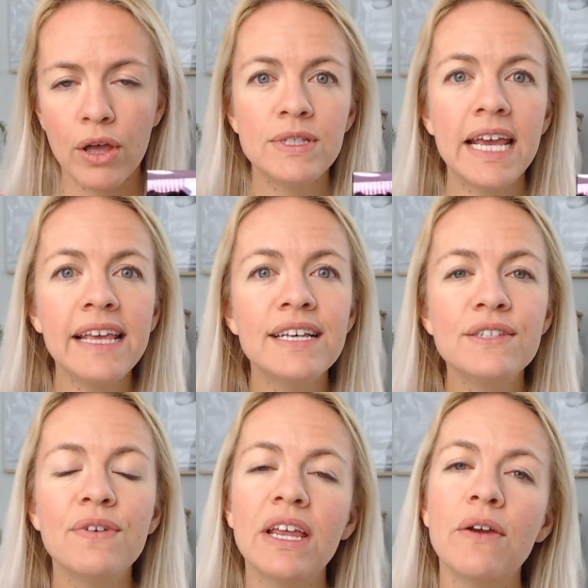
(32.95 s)
So take
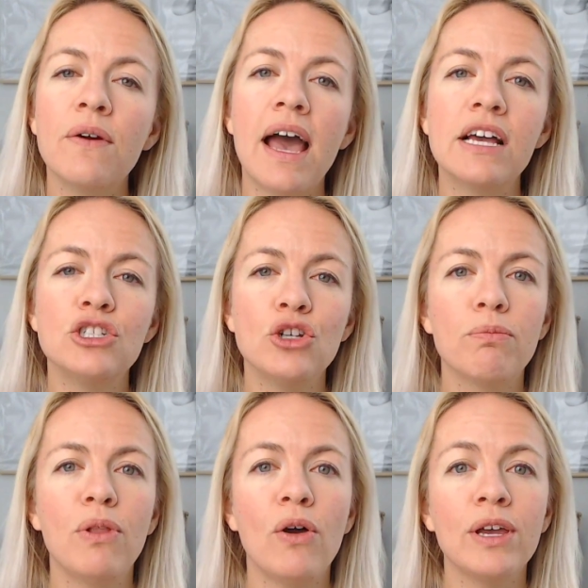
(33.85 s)
this video as your
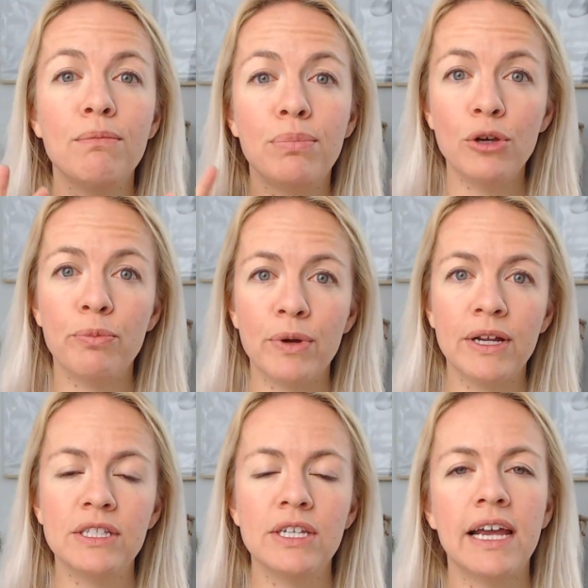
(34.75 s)
blogging
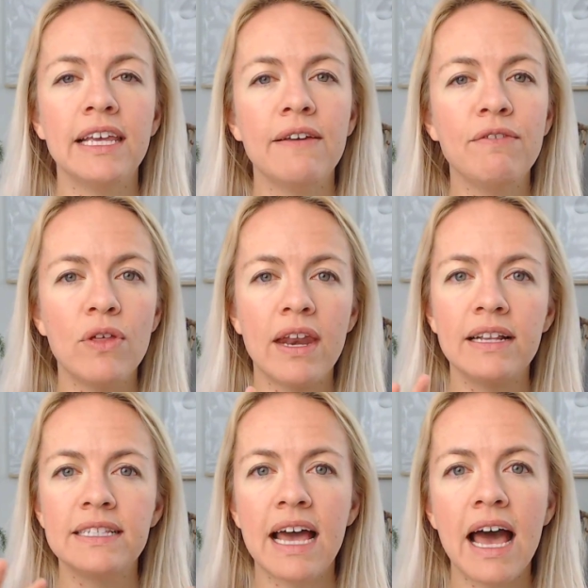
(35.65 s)
blueprint to kind of give you that
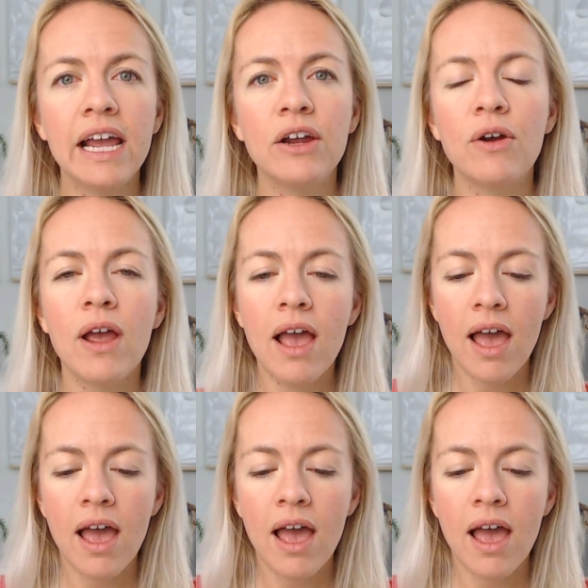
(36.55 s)
entire